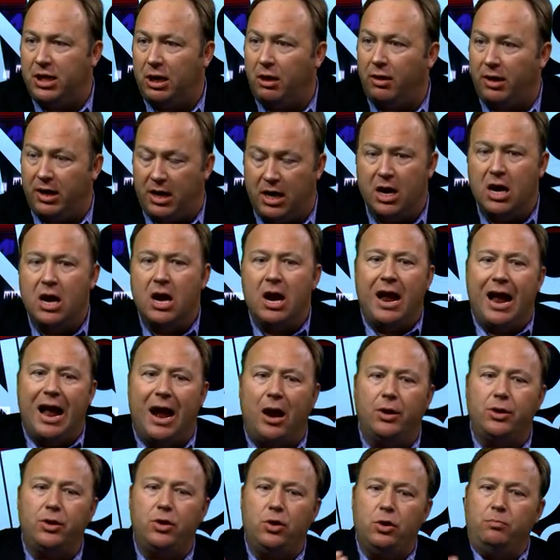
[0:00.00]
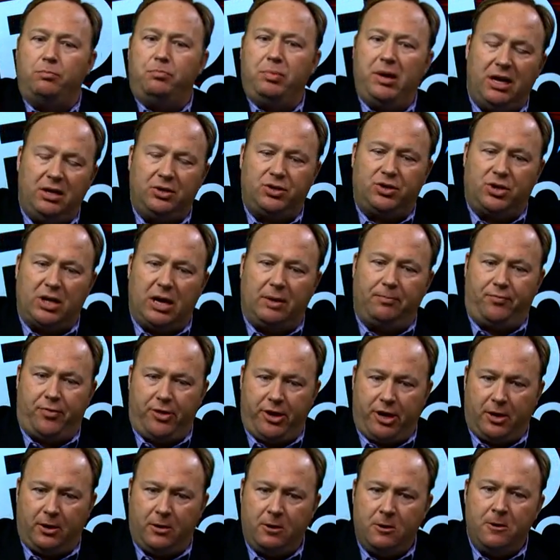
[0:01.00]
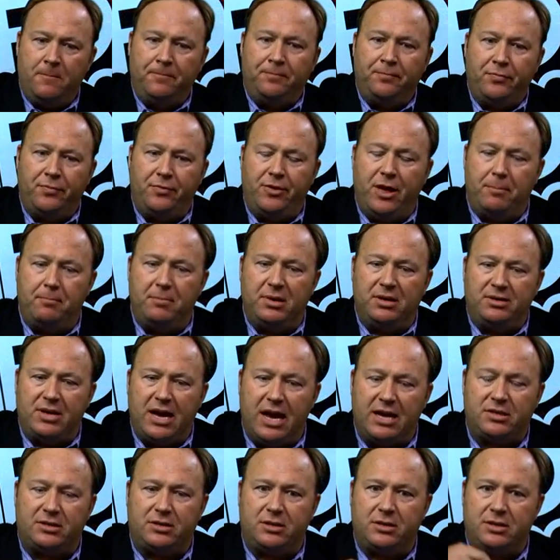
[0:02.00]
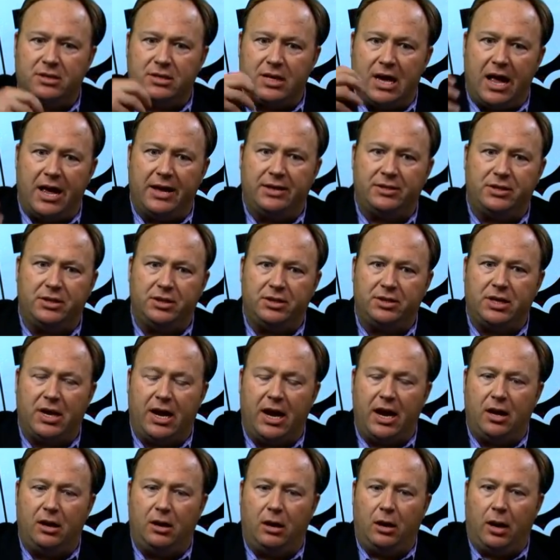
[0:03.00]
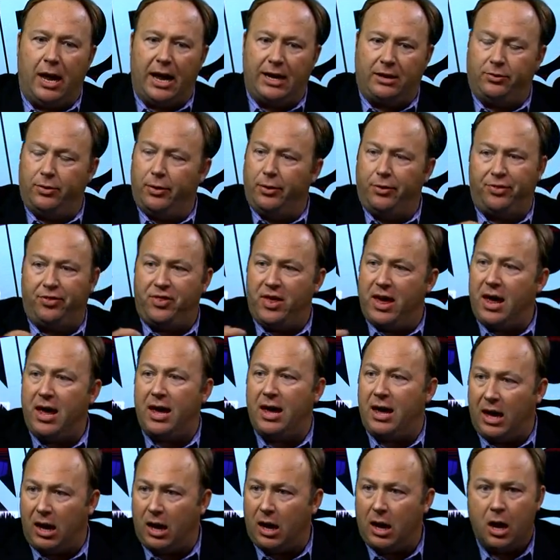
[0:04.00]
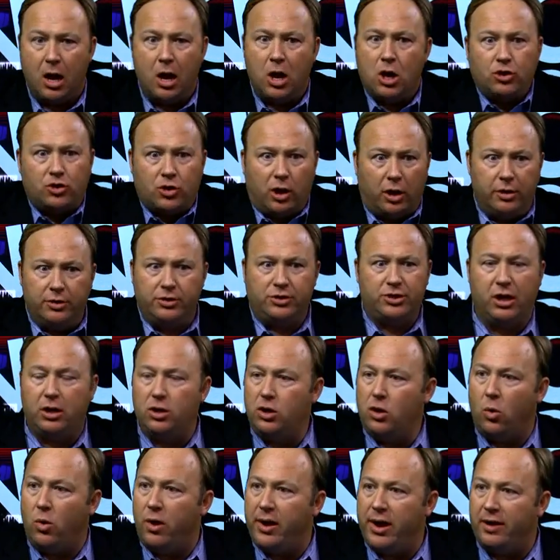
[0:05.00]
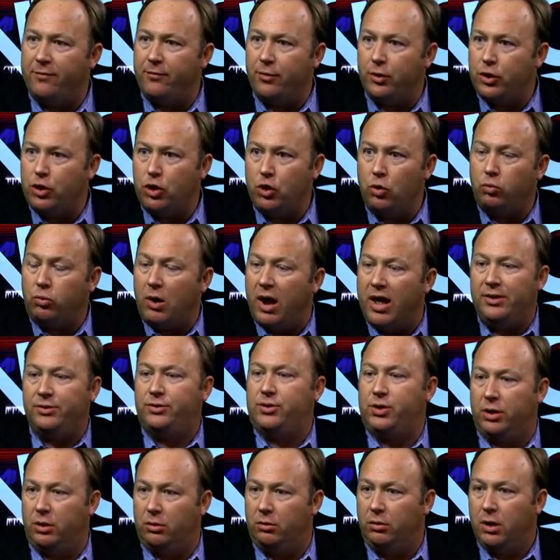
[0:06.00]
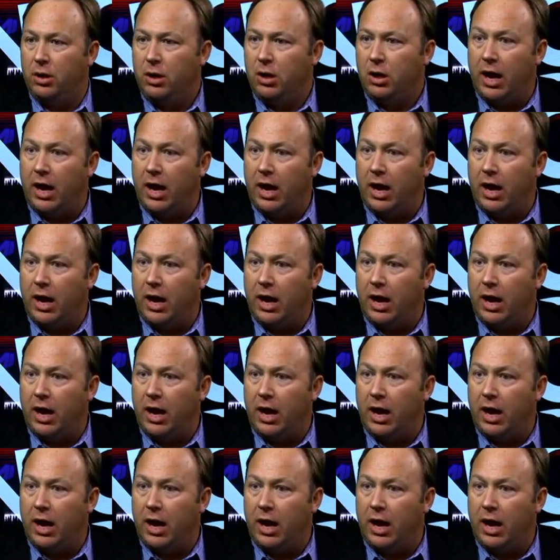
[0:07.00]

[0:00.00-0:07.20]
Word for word: tyranny. How do you beat something that metastasizes and like the thing turns into whatever you run to.